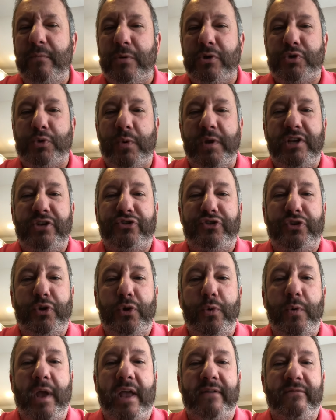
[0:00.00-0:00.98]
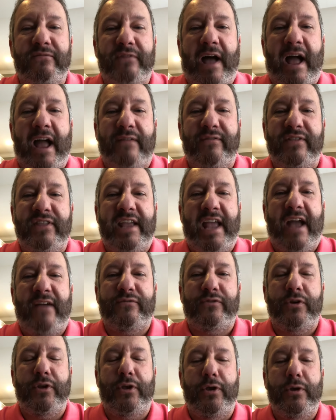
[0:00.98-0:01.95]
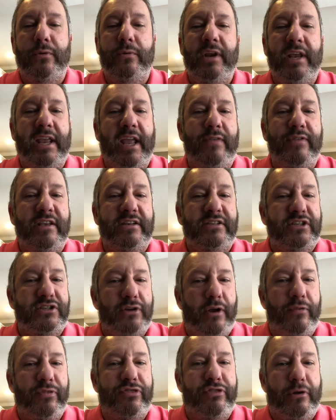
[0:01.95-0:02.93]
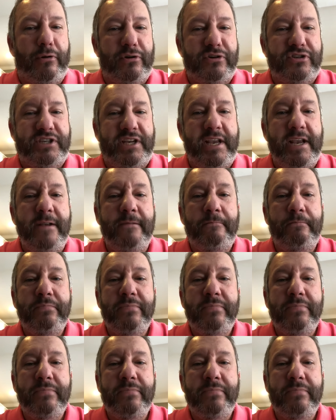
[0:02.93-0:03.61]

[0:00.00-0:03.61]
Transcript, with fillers: between 2 and 5 in the afternoon. Again, this is on Thursday,